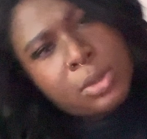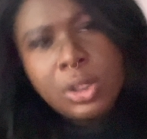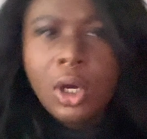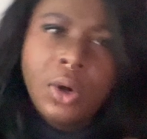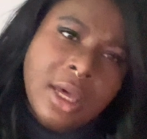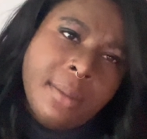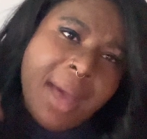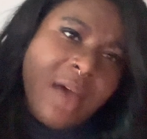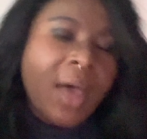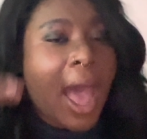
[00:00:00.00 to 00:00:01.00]
don't kill
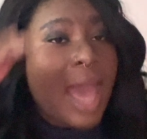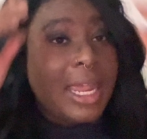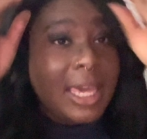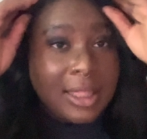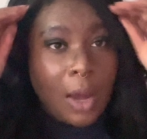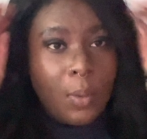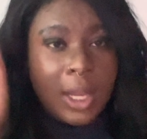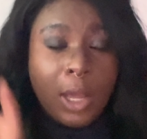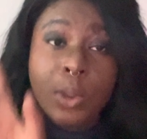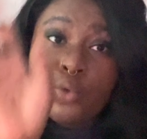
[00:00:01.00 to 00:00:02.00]
my vibe. I didn't get that one.
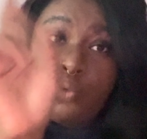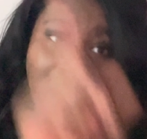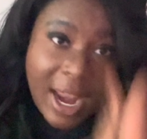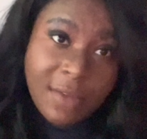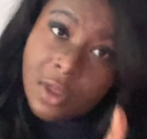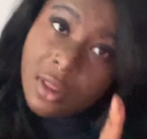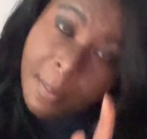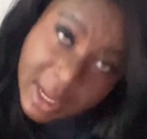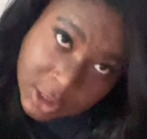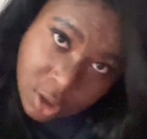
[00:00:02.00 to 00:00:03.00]
It was right after the
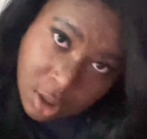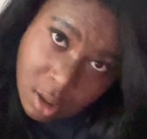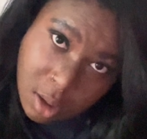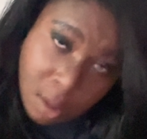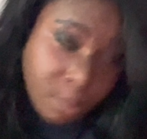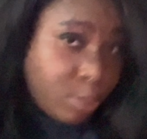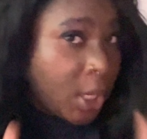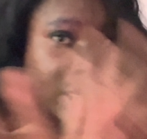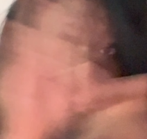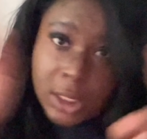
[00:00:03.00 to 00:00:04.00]
buzzer.
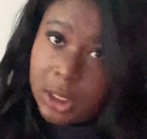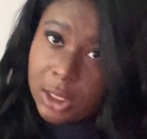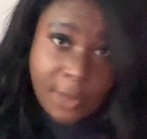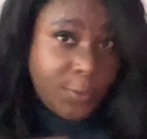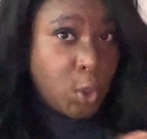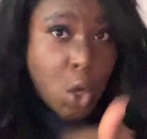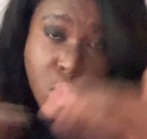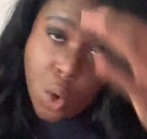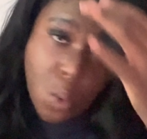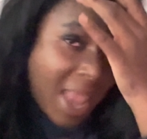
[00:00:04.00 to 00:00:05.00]
But if you don't
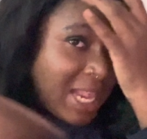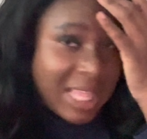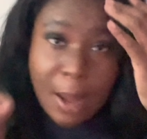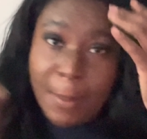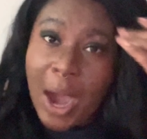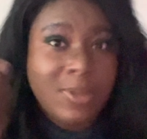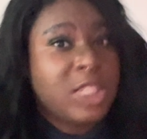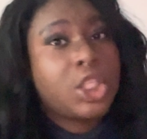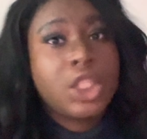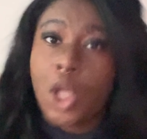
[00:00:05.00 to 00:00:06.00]
know anything about me,
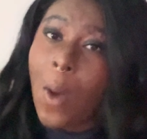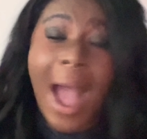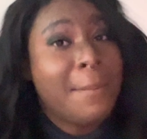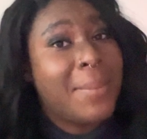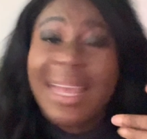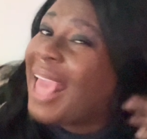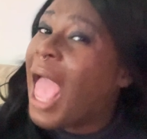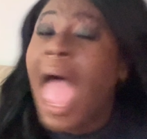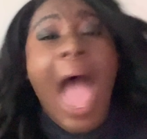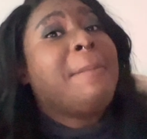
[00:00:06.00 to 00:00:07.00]
just know I'm a
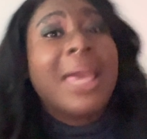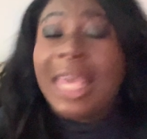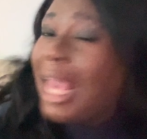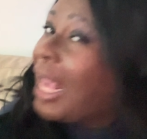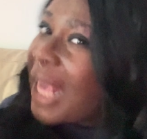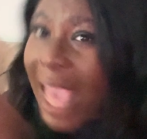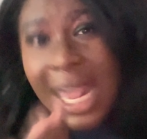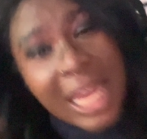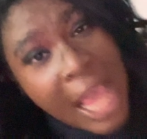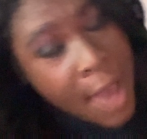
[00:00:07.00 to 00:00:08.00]
I'm a King
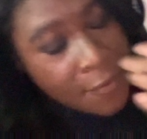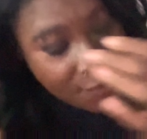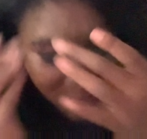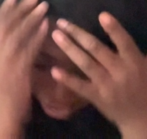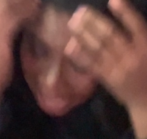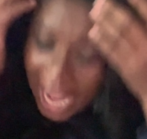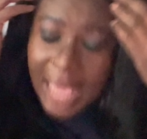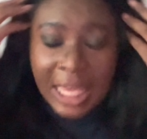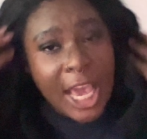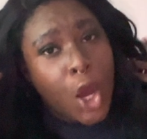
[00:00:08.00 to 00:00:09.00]
Kenny fan,
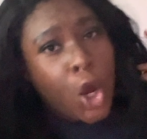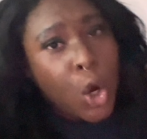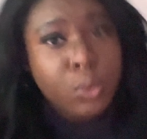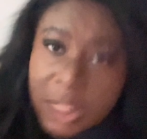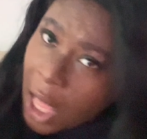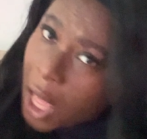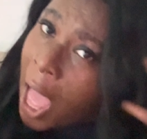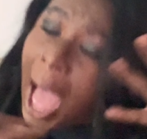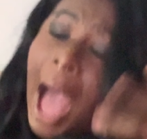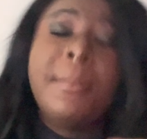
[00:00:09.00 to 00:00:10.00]
King Kunta.
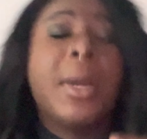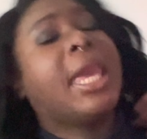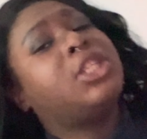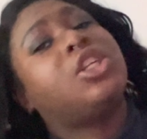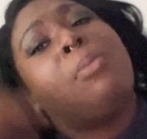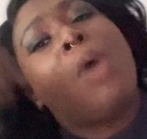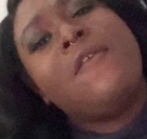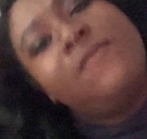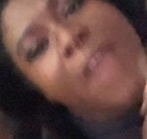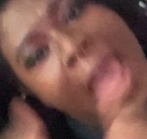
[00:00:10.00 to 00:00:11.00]
I'm a Kendrick Lamar
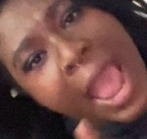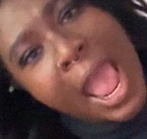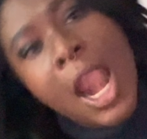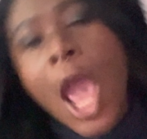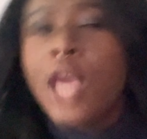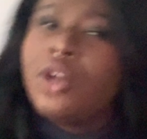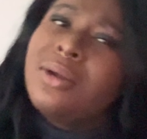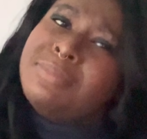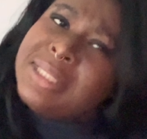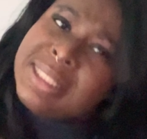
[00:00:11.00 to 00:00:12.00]
fan. You know what
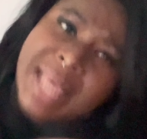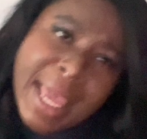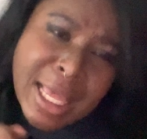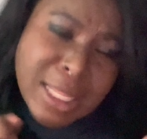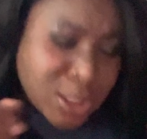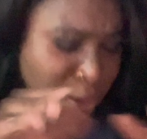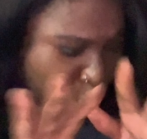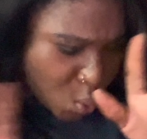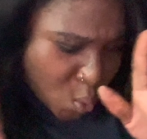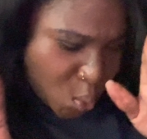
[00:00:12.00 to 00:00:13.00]
I'm saying?
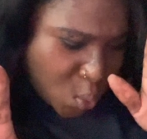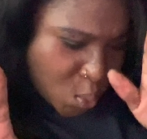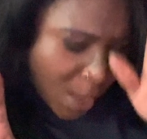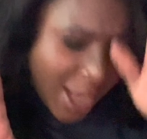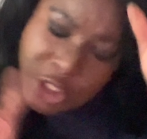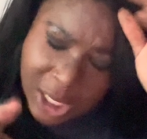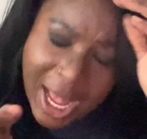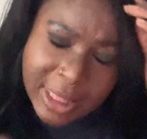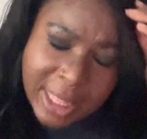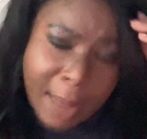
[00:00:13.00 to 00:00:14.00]
So I should have
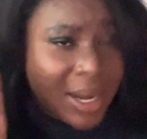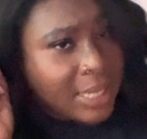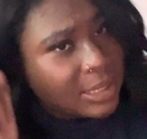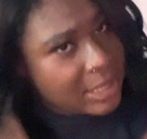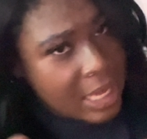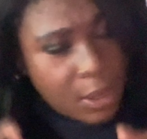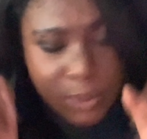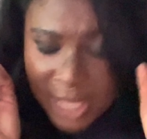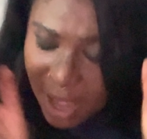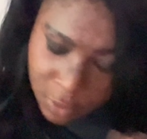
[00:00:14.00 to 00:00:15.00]
got that, but I didn't. It was
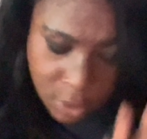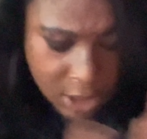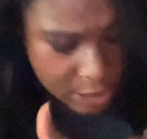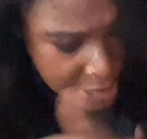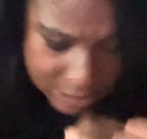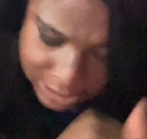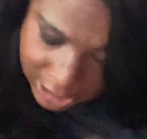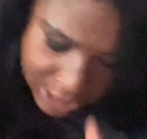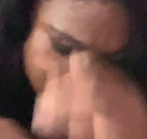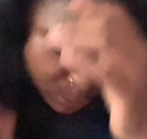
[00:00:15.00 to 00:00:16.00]
after the 10
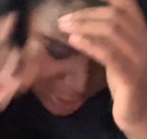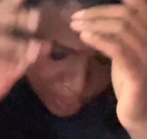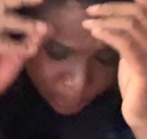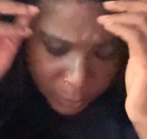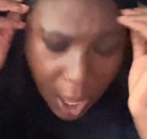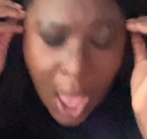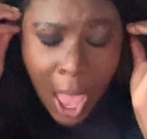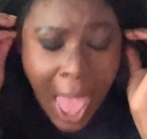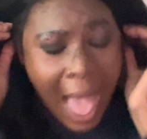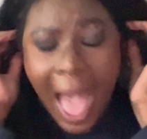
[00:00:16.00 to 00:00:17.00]
seconds, but
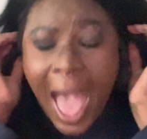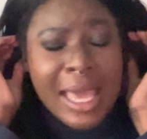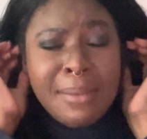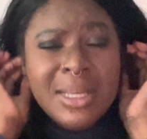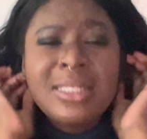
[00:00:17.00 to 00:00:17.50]
I am a